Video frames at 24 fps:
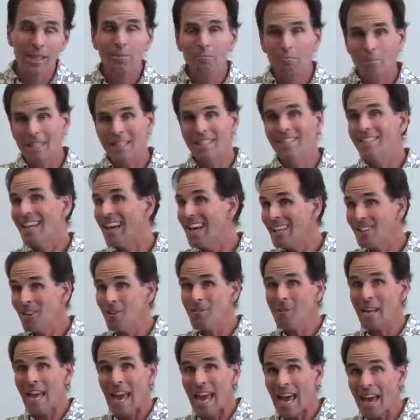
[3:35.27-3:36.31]
because I
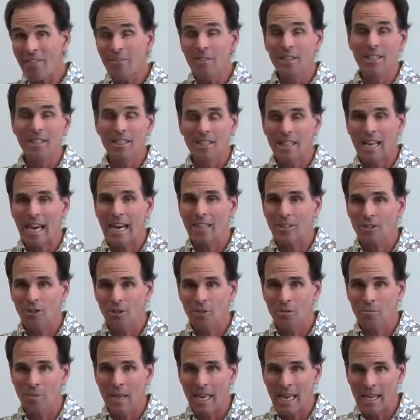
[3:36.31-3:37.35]
don't have it in that
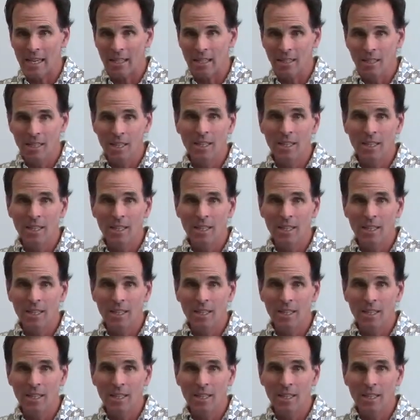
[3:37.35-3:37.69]
domain.